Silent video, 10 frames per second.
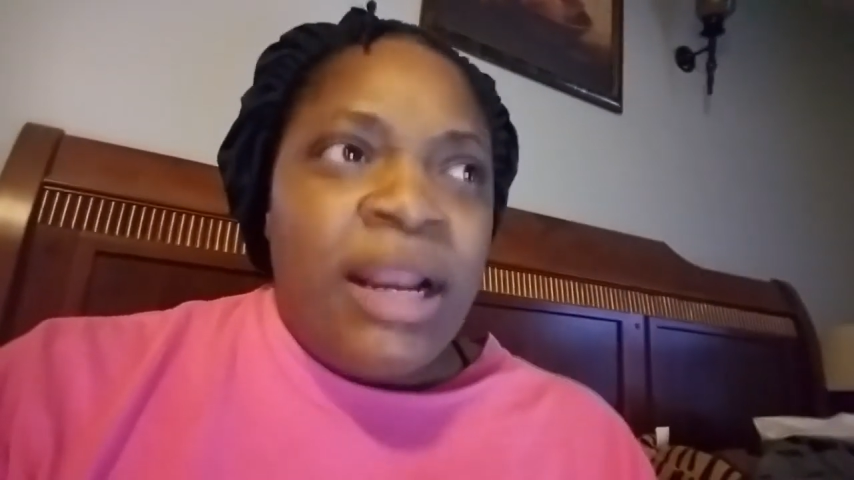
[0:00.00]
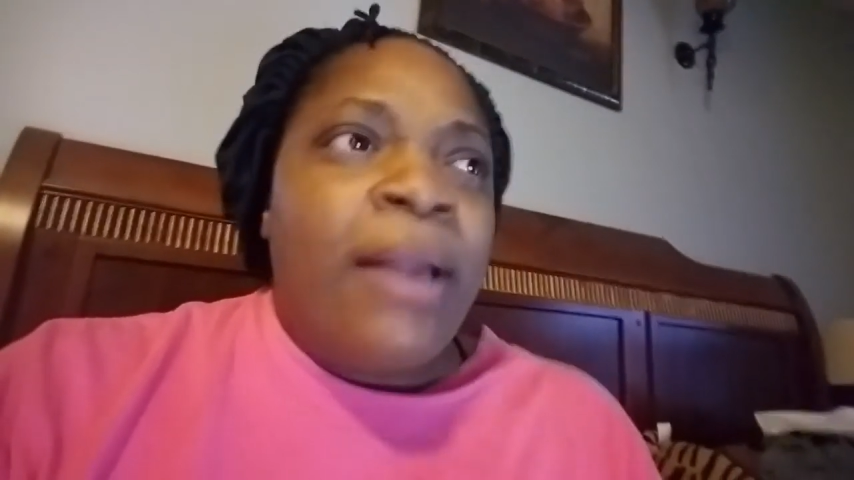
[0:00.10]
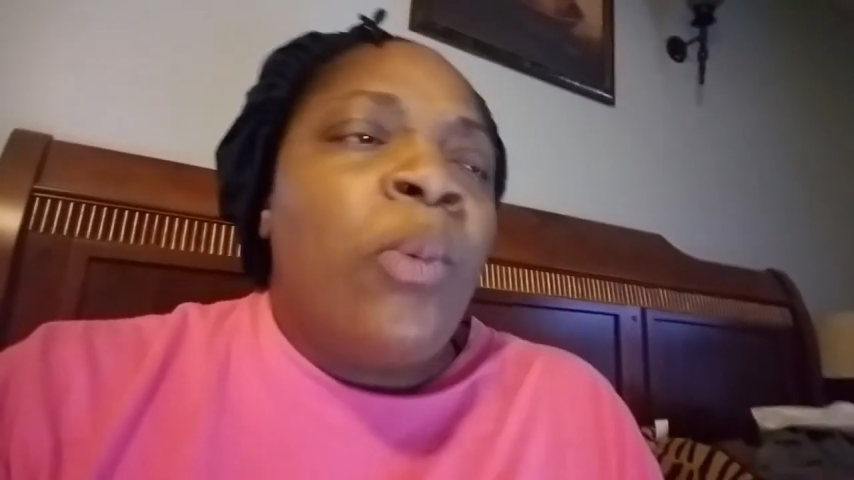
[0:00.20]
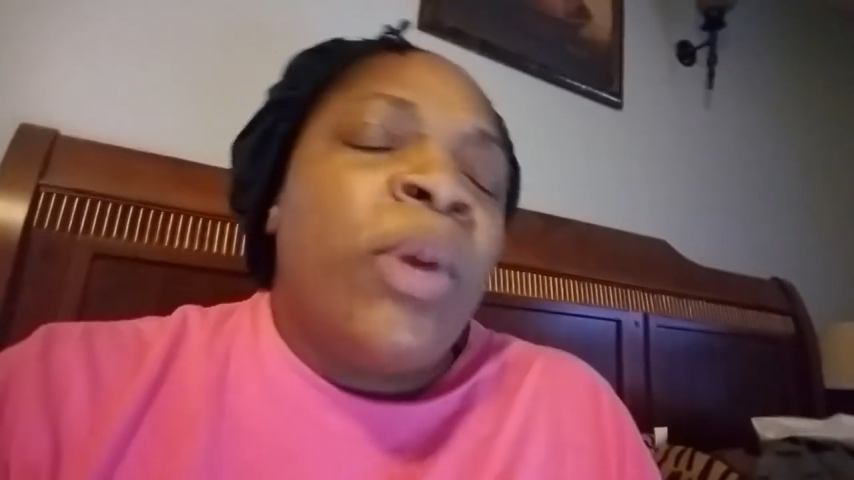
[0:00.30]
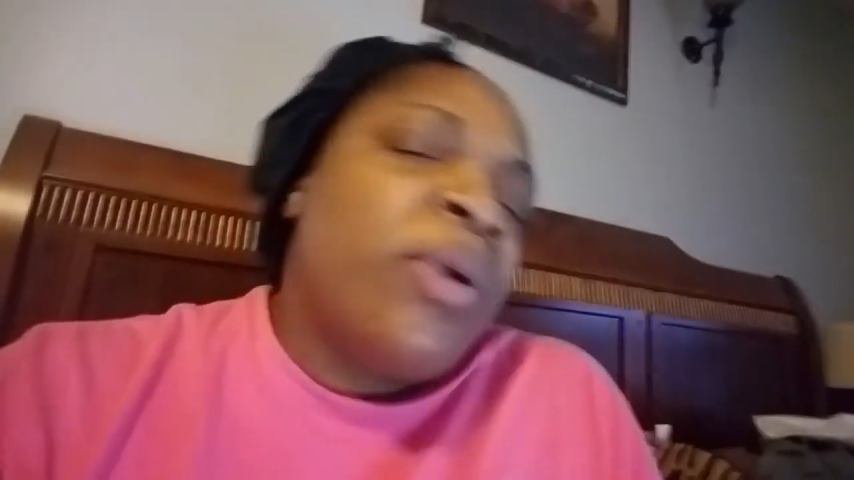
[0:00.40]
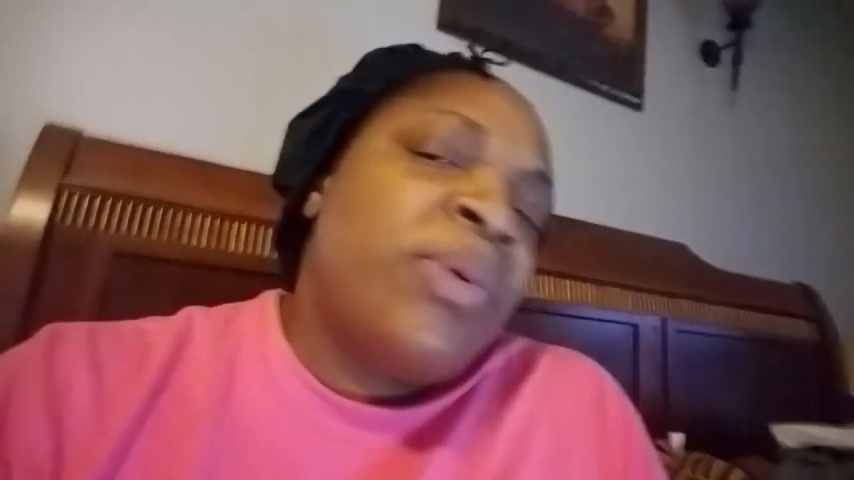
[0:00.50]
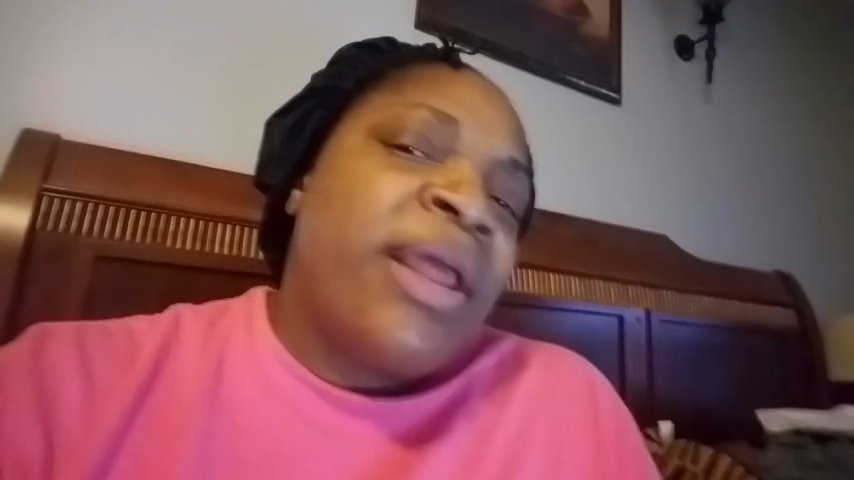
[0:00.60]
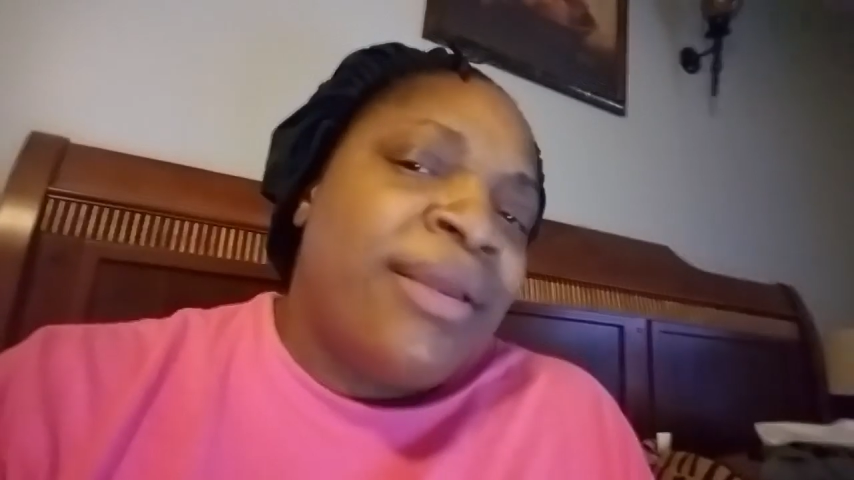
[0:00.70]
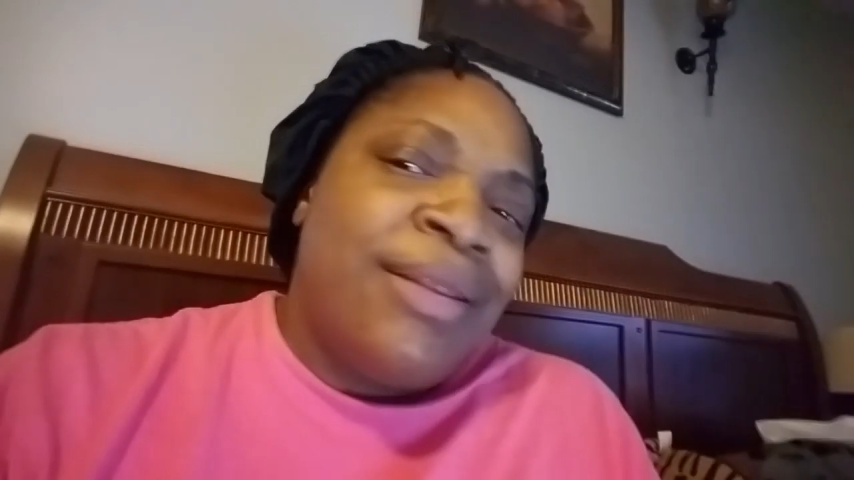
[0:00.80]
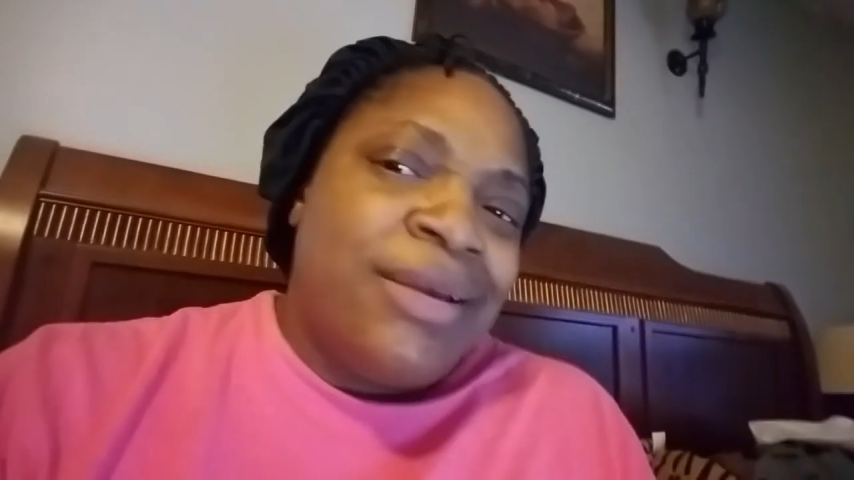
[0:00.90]
Like, where would
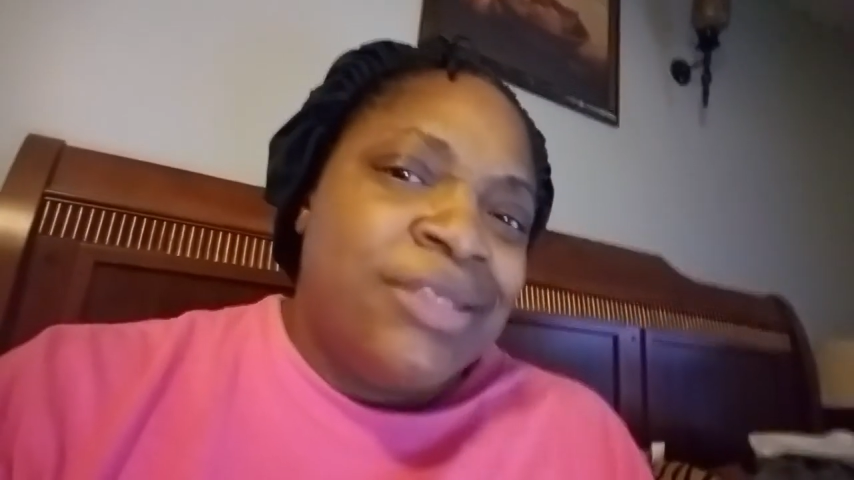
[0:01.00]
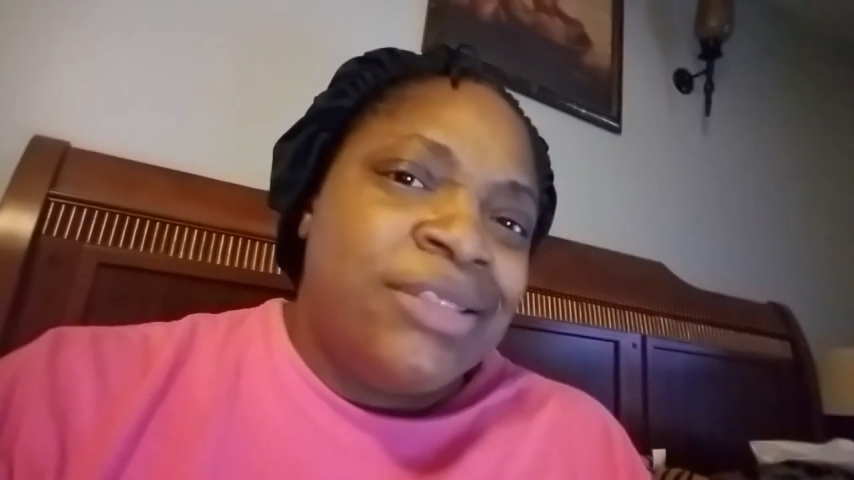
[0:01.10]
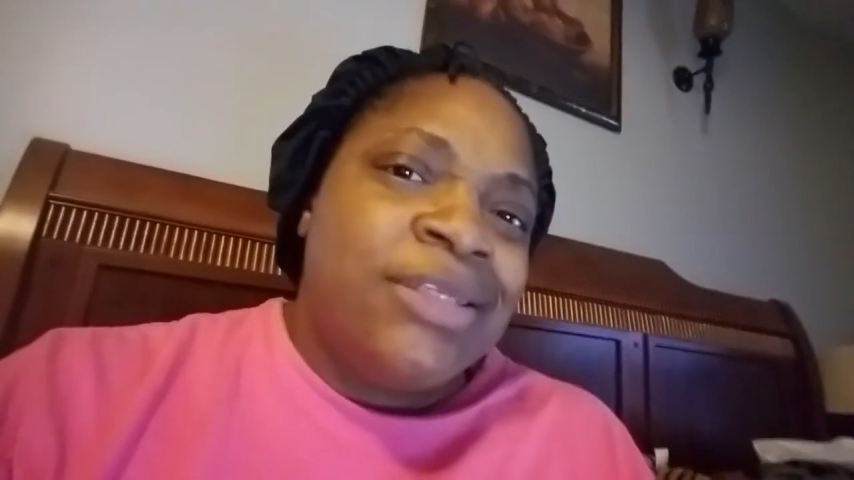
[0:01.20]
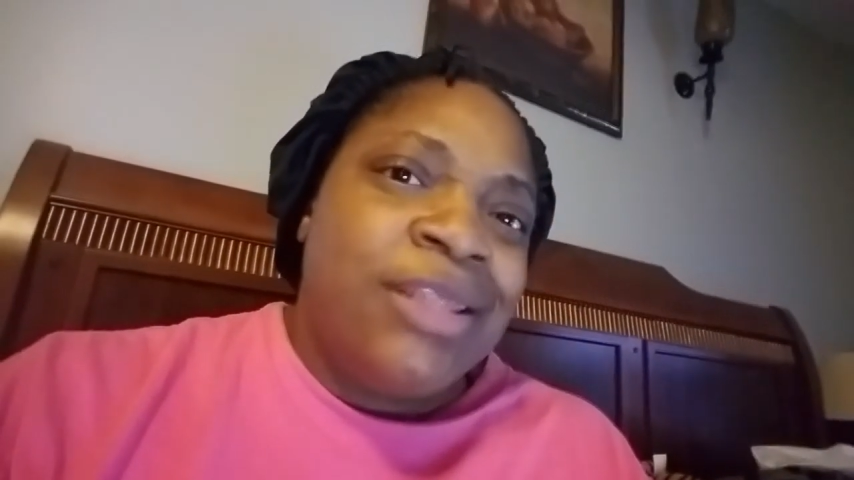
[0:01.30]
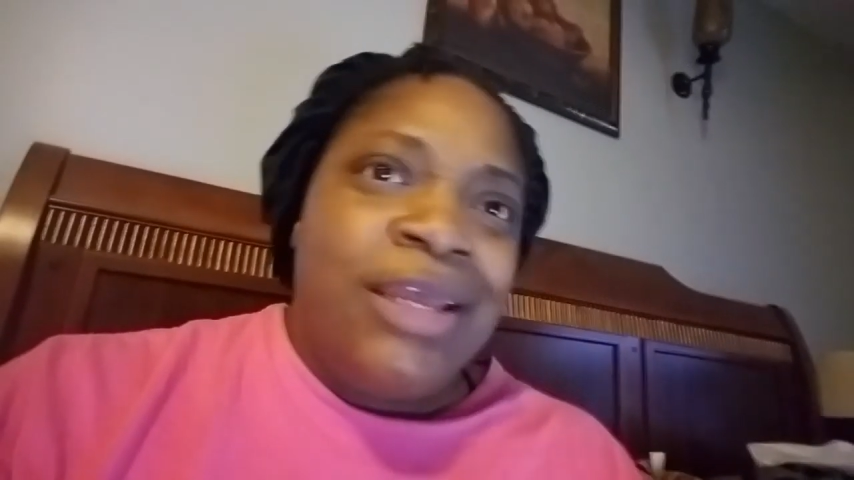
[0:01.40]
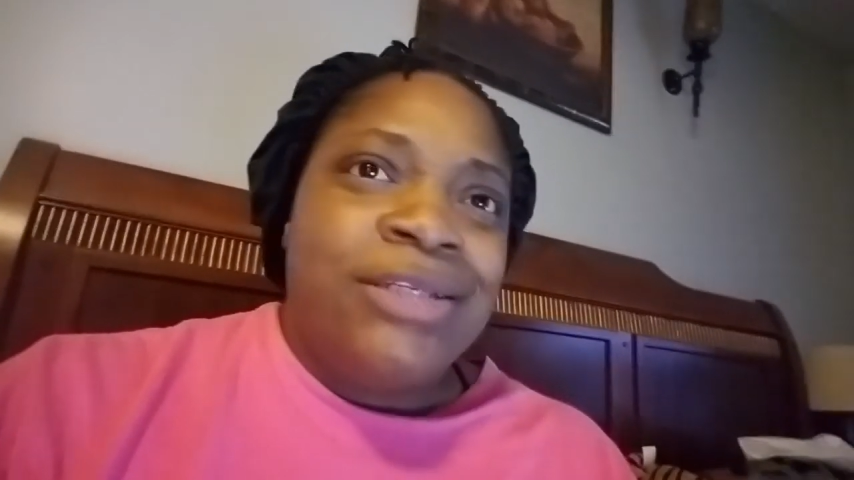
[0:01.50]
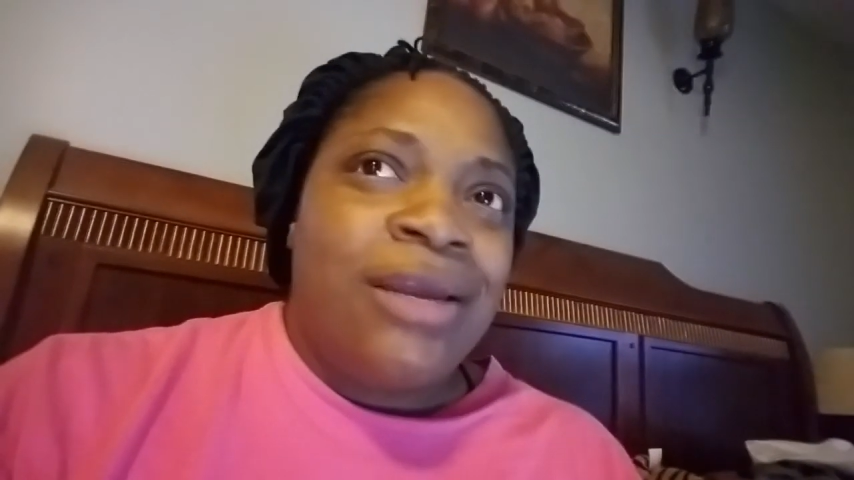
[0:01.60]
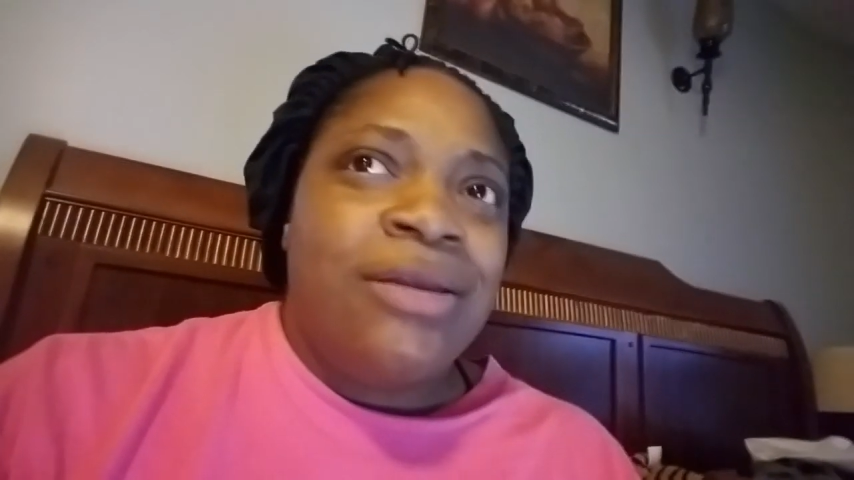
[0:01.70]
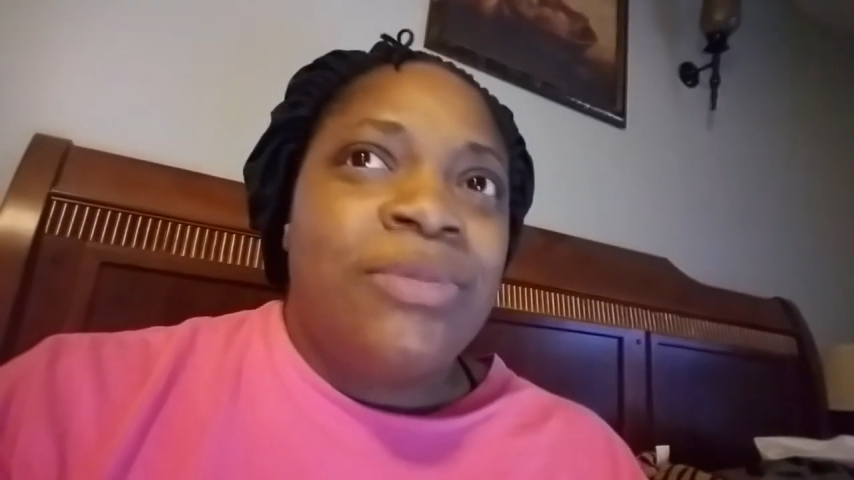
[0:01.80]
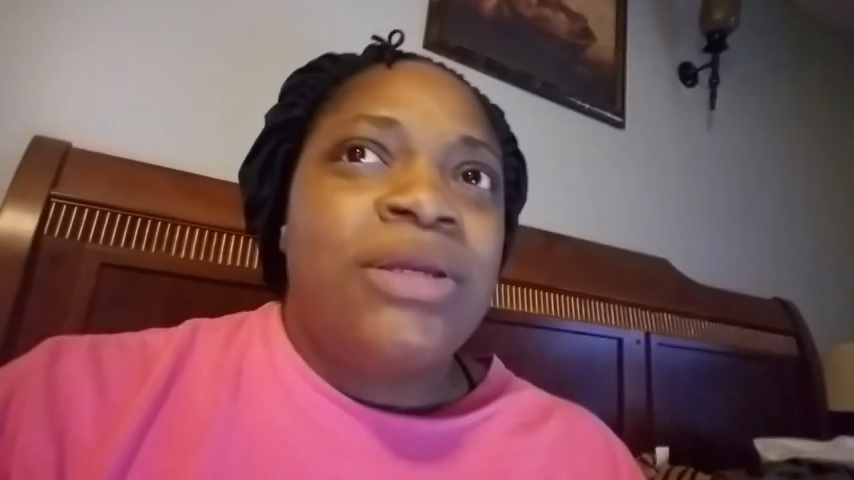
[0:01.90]
I get access to that
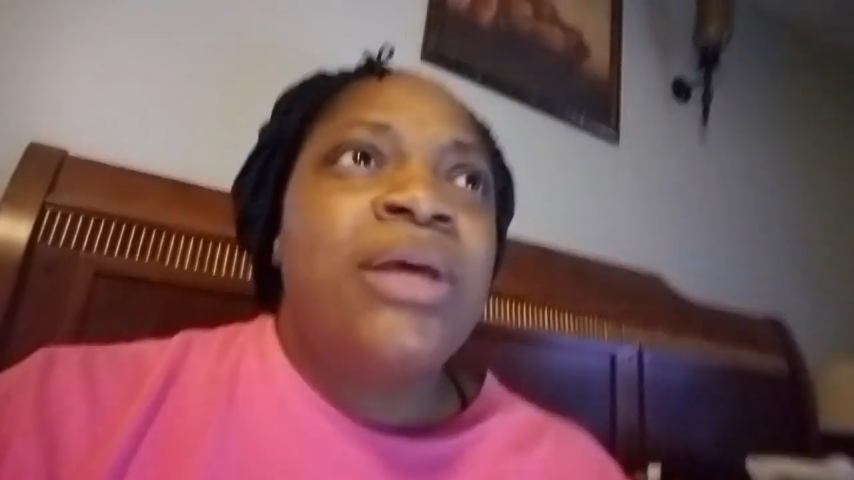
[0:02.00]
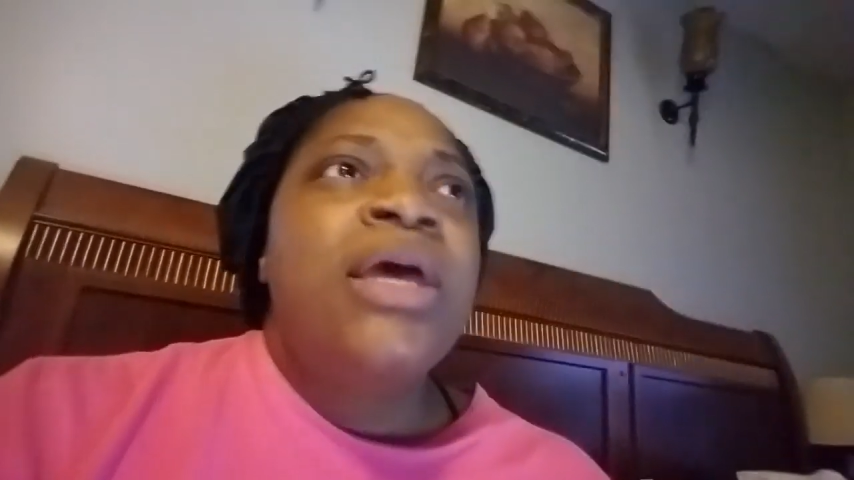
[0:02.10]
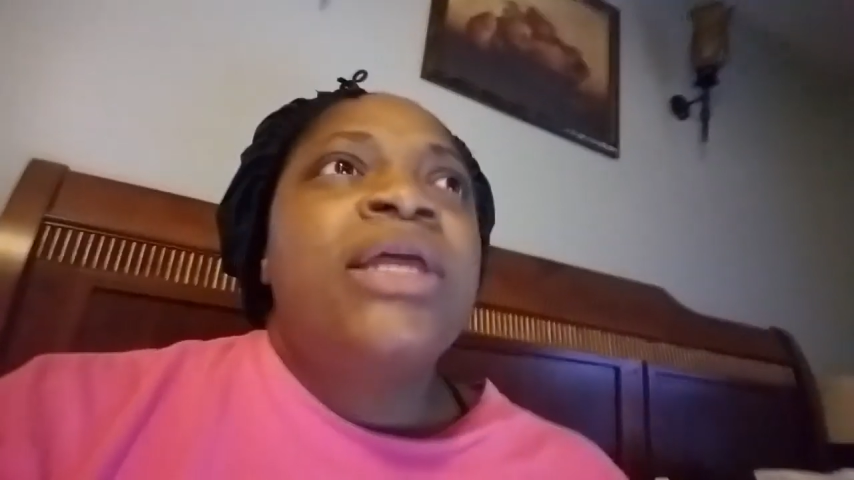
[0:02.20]
document?